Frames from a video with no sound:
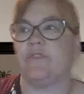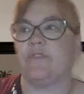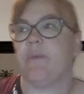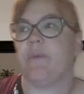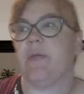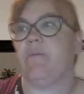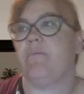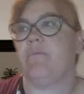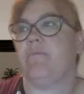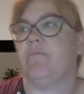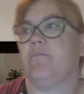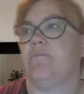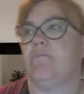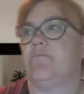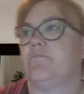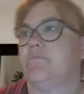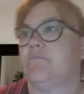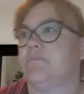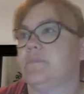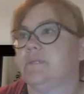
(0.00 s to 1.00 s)
spent
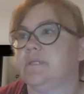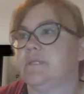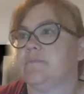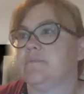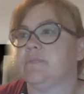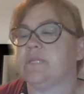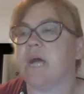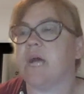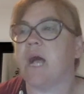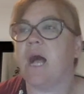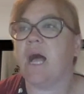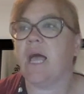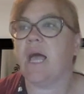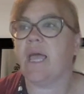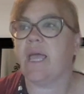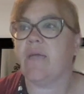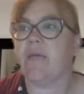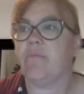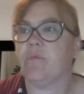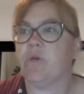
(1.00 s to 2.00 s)
some
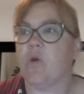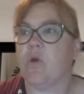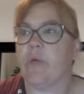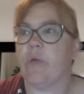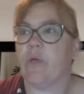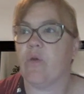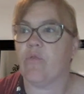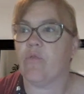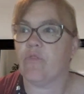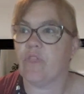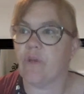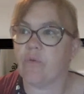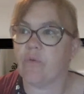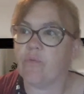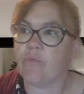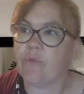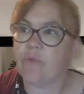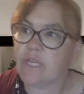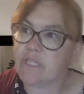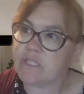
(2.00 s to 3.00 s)
time going over their
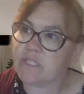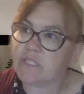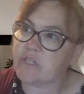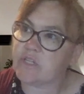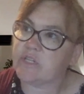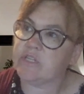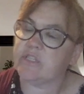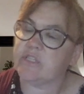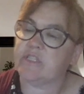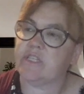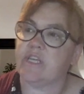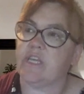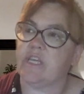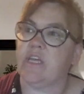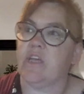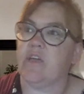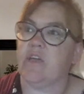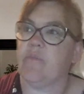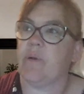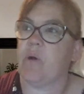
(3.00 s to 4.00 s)
research,
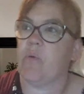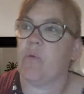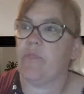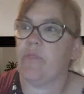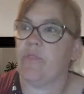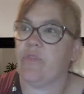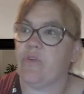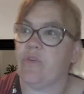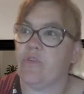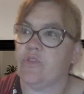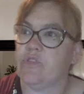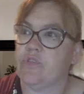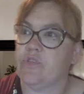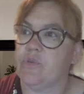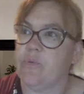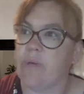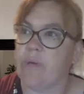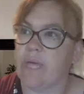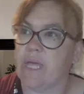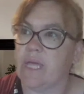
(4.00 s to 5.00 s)
thinking about what they're
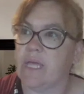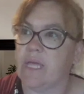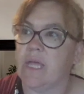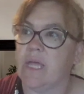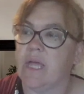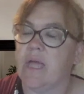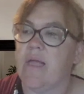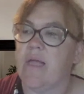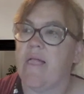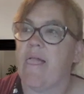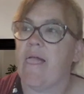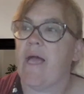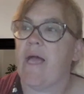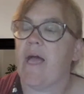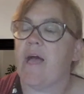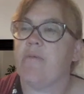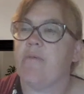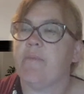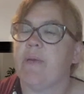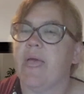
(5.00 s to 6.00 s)
doing.
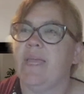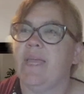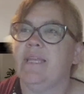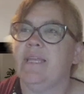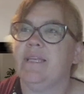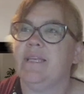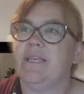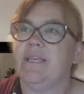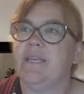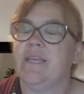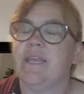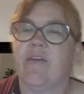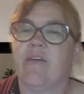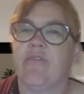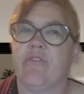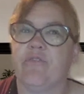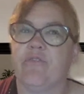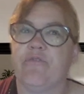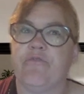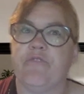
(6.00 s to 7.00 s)
And it
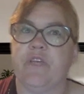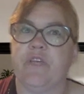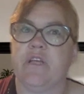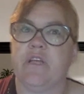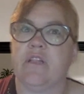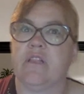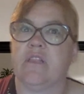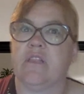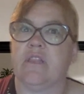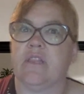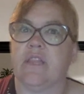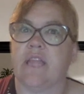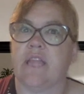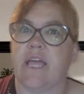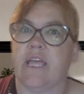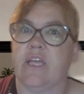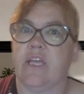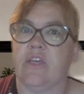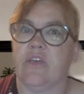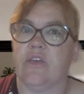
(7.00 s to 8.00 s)
never feel
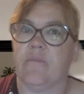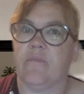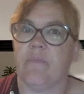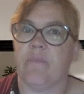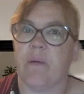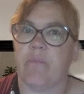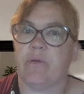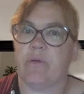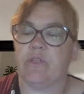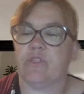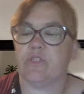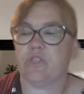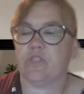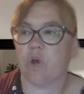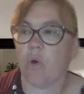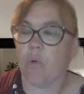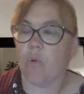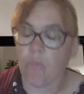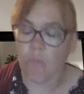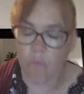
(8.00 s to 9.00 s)
like members
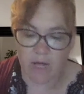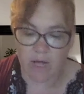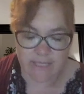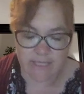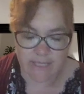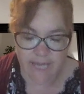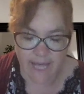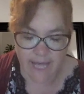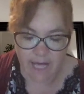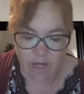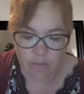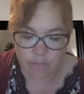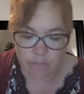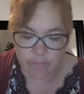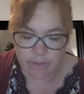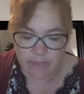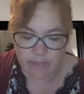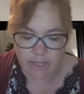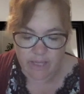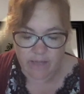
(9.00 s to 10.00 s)
don't want to help,
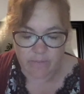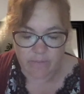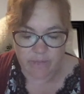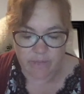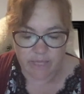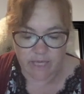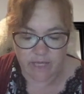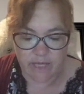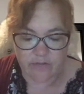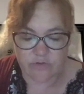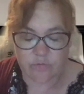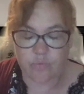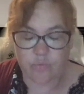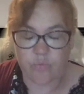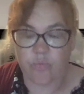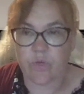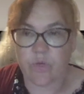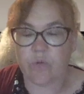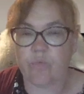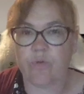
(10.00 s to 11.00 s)
because
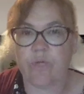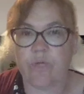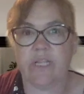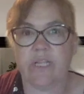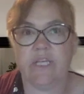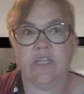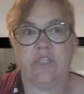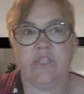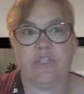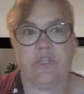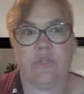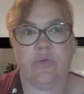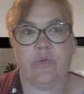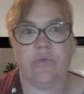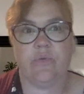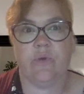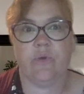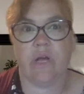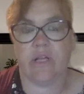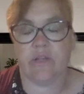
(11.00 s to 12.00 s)
we really
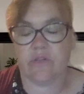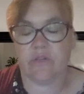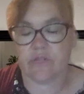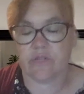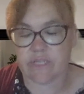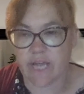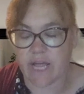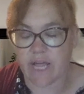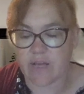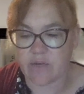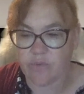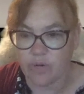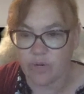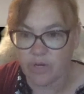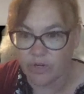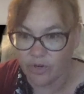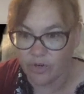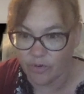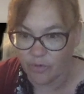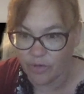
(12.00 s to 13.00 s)
do understand what
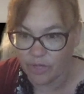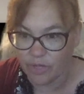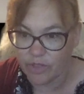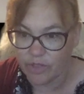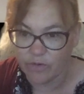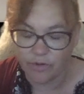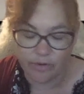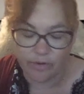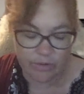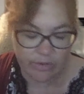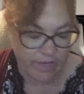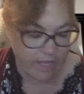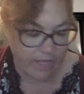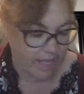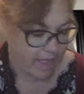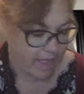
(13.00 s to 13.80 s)
you're going through.